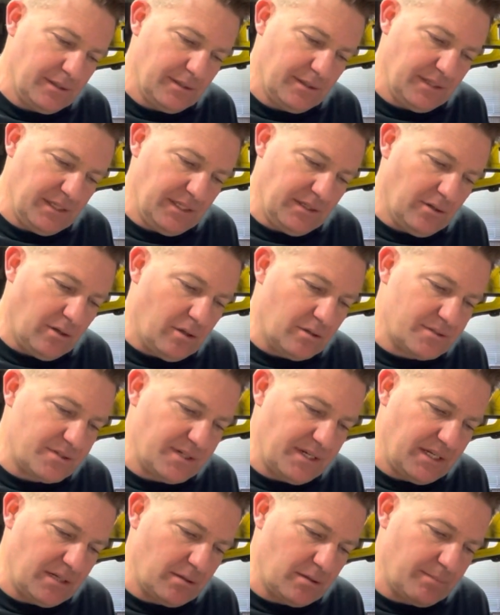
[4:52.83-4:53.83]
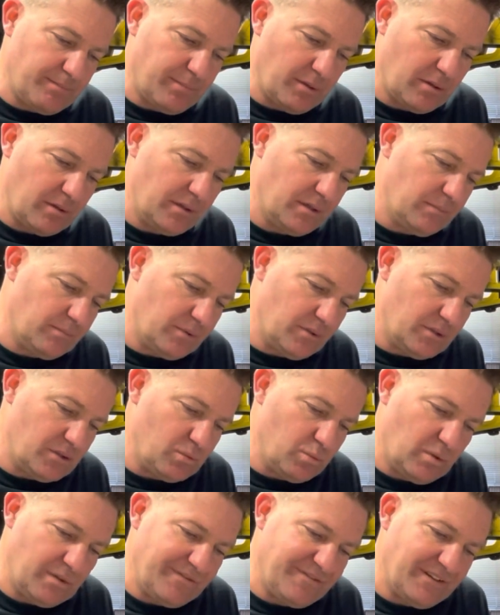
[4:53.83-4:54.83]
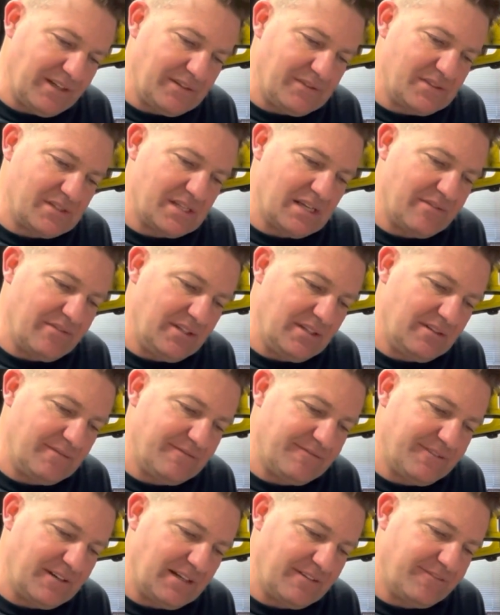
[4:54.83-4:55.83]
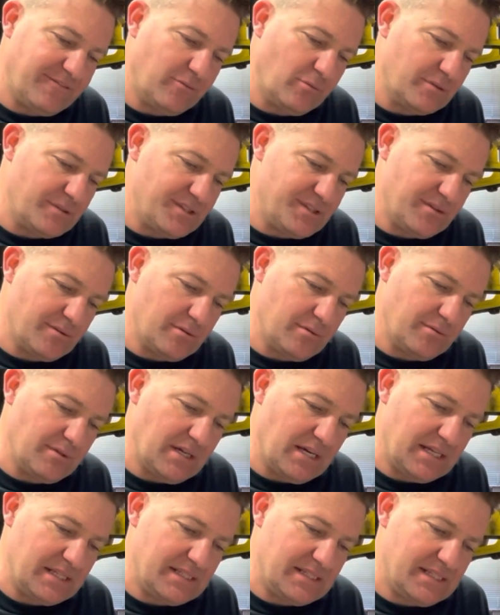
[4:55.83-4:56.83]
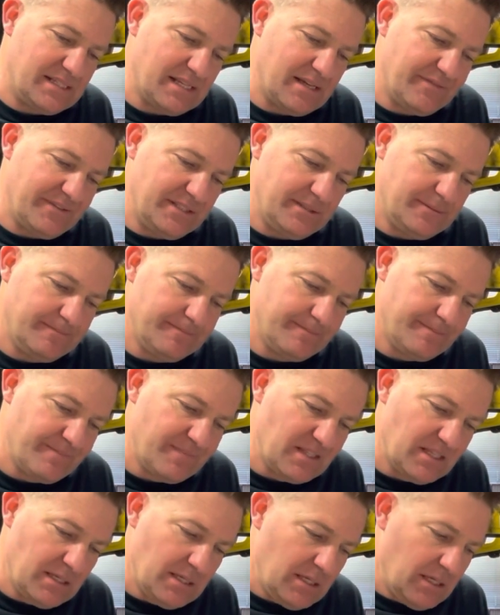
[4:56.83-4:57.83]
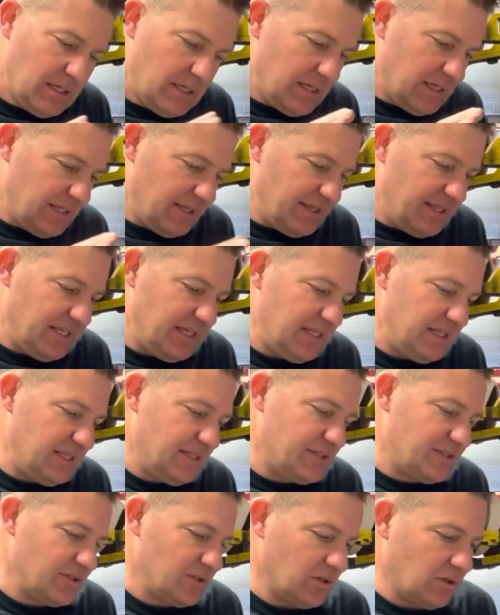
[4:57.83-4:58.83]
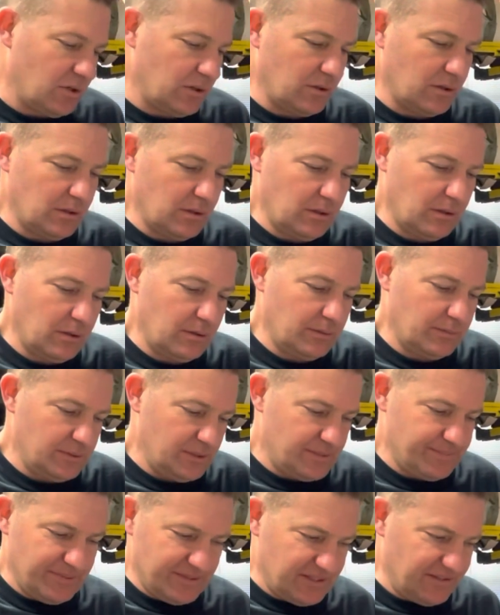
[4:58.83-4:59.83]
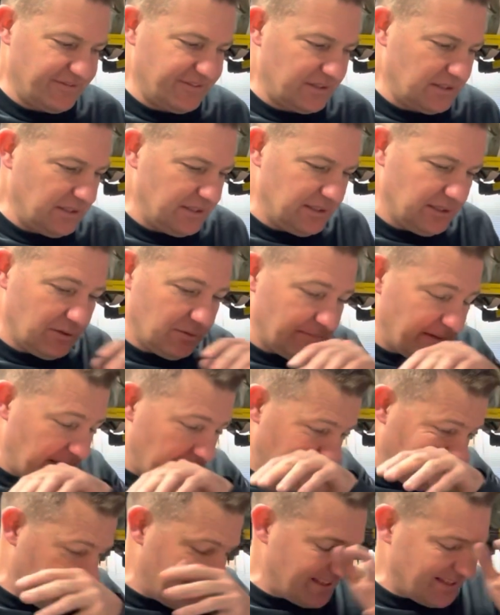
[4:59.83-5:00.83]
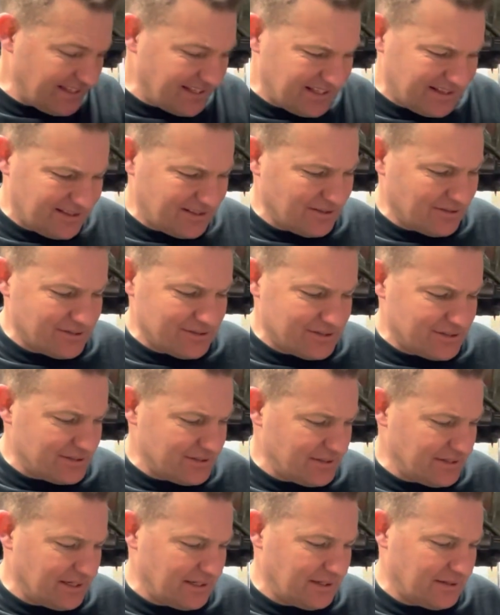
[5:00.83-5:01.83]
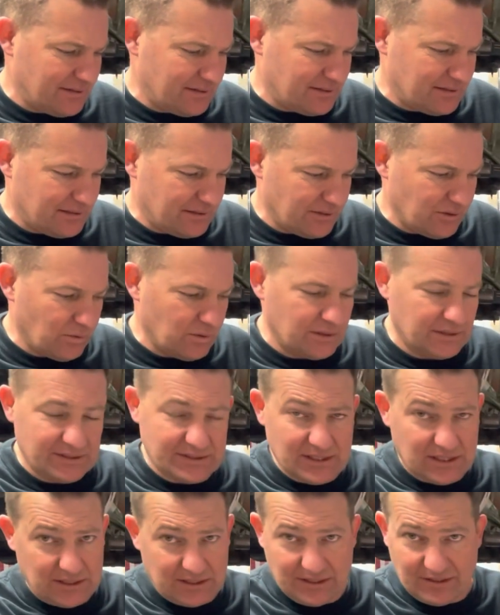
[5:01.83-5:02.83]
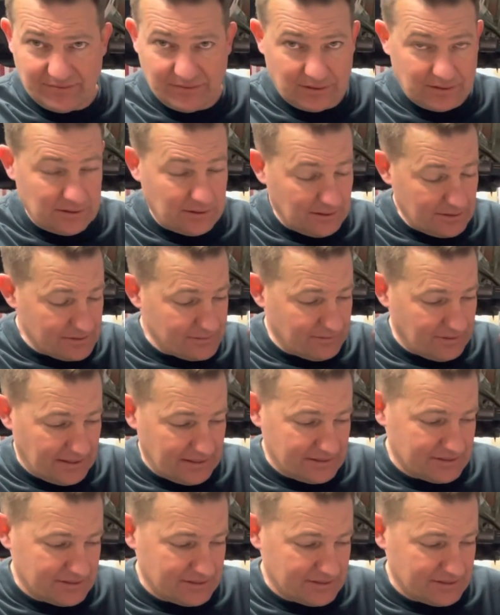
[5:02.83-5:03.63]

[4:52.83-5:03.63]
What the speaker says: The alternator part number is 157-54097. And these are specifically low mount. I think they go on a ton of different cars, right?